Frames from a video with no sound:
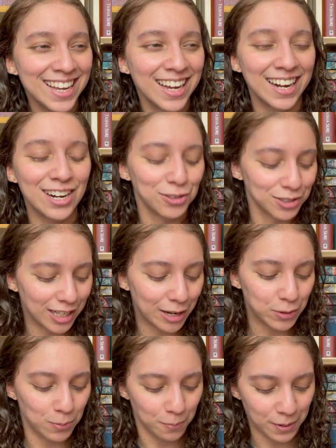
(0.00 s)
And I don't think I
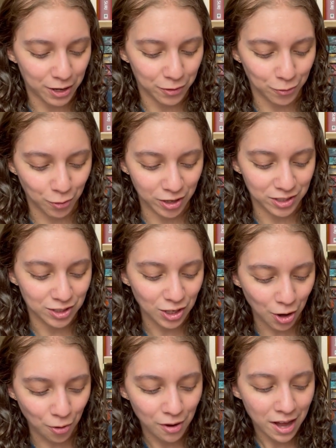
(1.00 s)
was prepared for it.
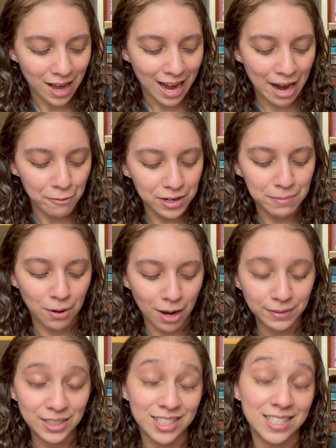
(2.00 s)
So I would
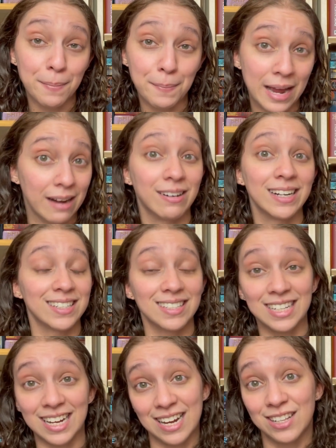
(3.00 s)
probably just compare it
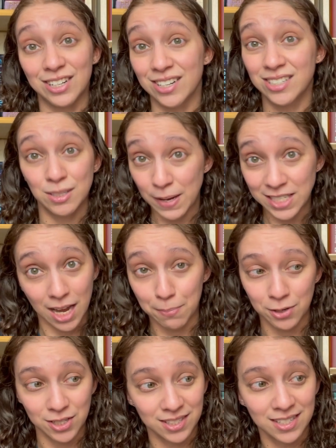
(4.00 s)
to other space
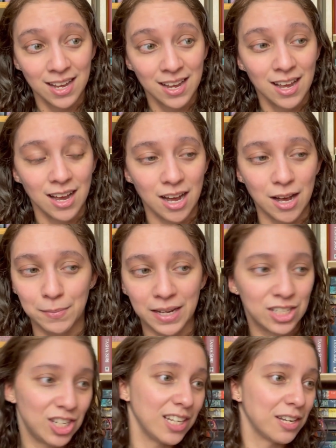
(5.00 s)
operas,
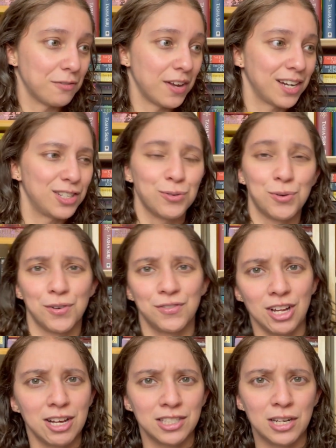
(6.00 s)
like Chilling Effect or
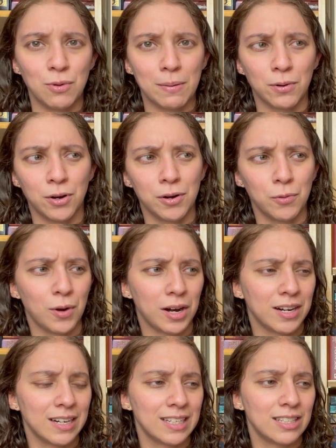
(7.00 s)
Velocity Weapon,
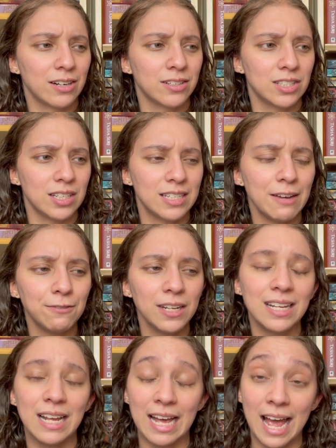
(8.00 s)
where there's
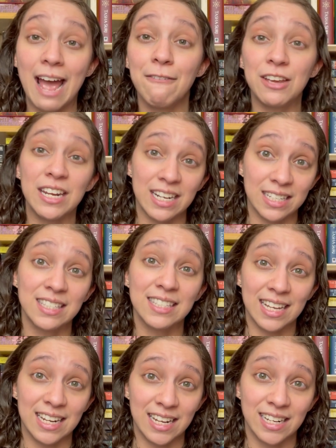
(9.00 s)
definitely
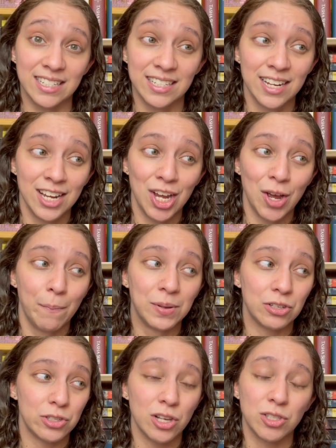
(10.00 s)
heaviness in it, but
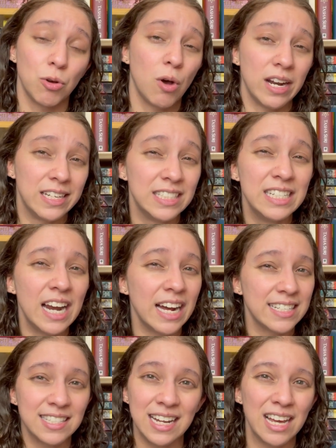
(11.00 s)
there's also a
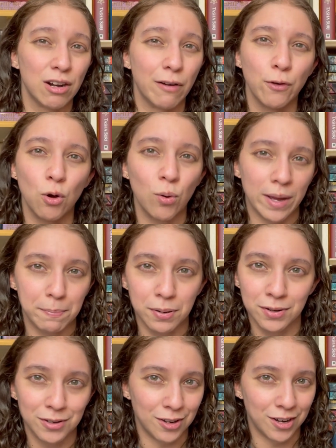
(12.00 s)
nice layer of quip
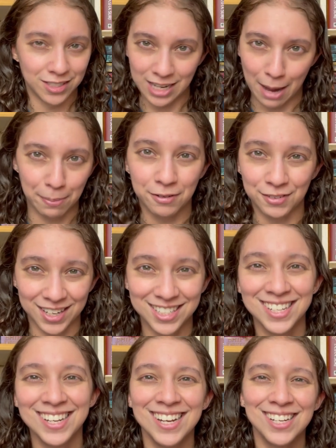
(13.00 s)
on top of
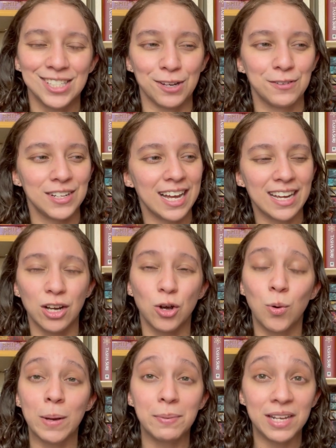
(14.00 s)
it. So if you like a
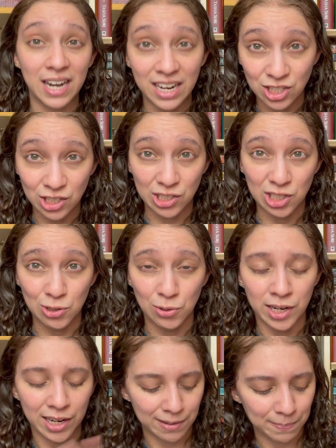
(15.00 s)
quippy-natured
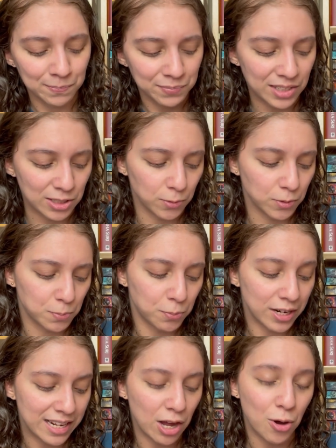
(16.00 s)
story, this one was
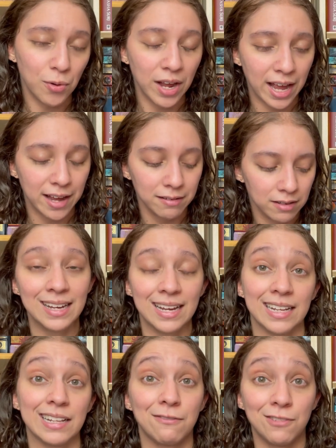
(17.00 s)
pretty okay.
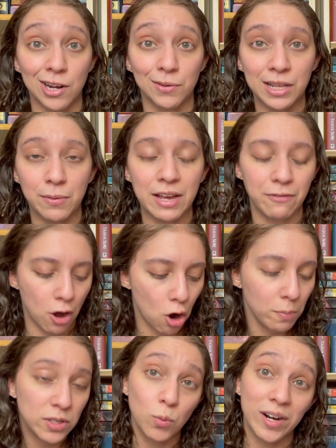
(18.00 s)
And then following that, we have
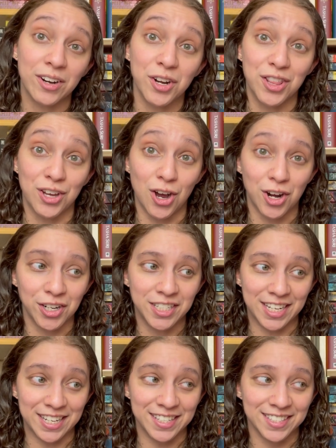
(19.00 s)
Home is Where the Heart
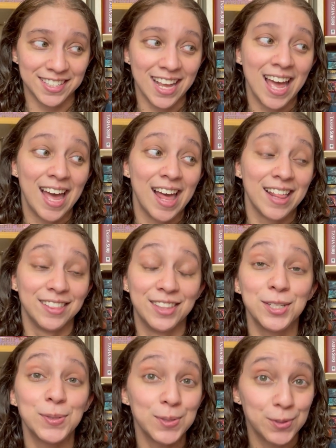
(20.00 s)
Is.
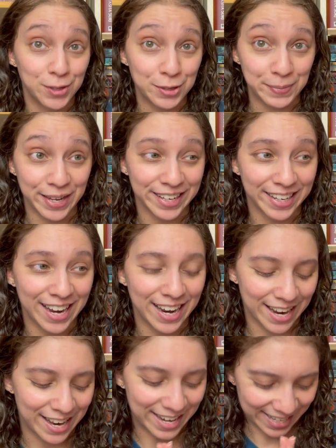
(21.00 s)
This is creepy.
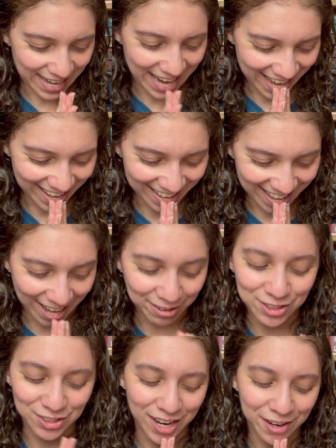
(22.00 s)
And I
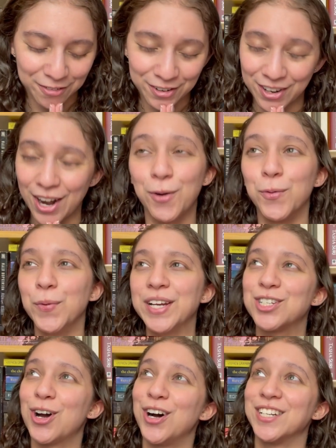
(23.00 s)
was trying to figure out
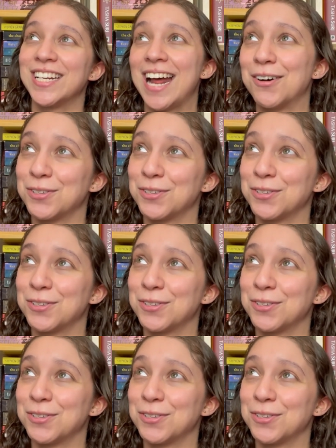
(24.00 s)
which haunted house